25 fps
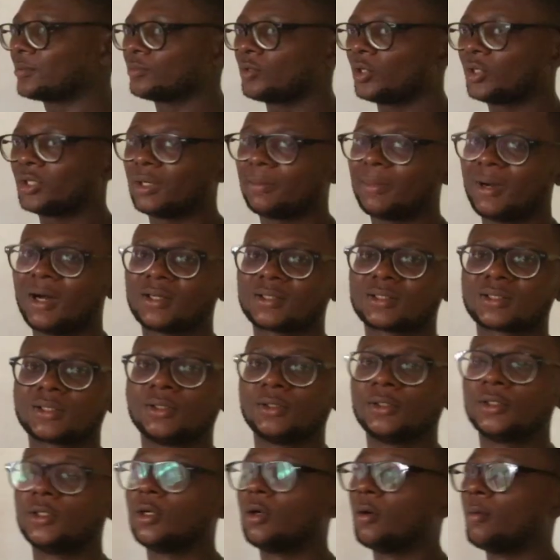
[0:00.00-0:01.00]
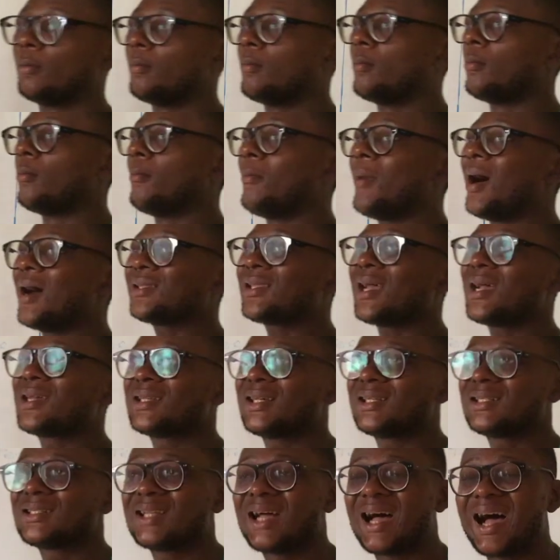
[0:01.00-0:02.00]
talking about. Matter is
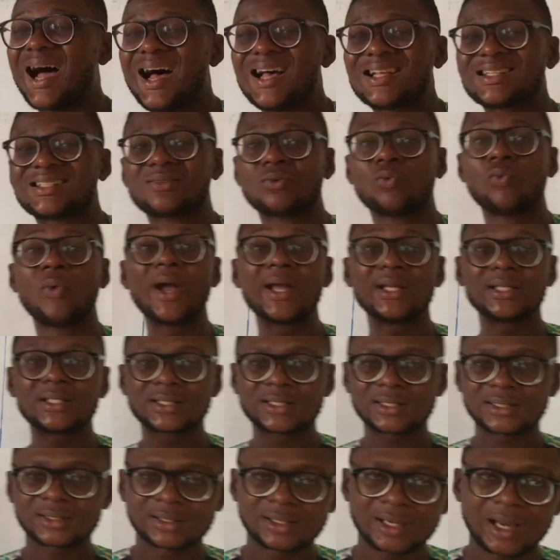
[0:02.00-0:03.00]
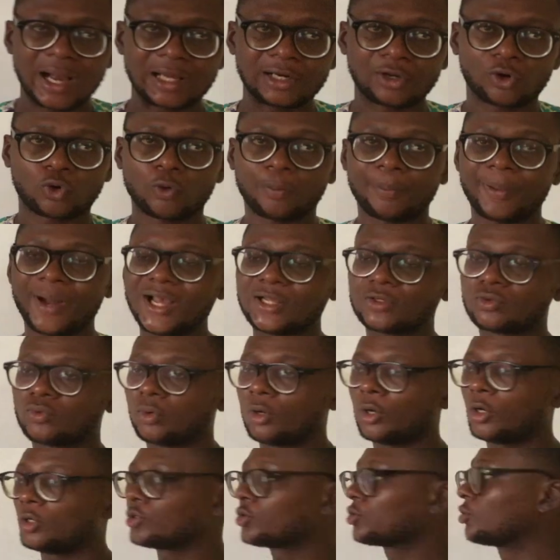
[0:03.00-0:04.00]
anything that has weight and occupies
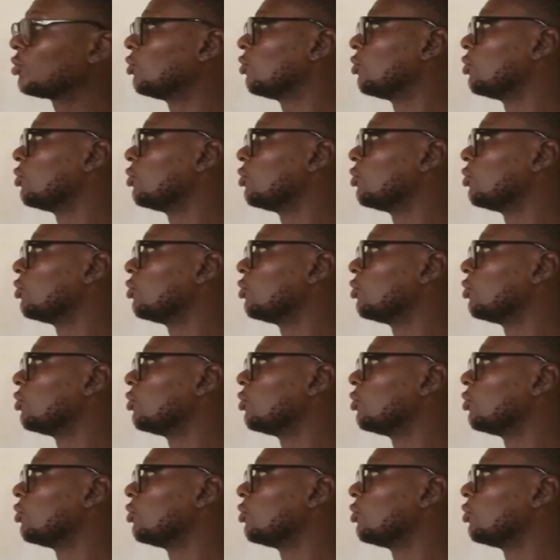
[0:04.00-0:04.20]
what?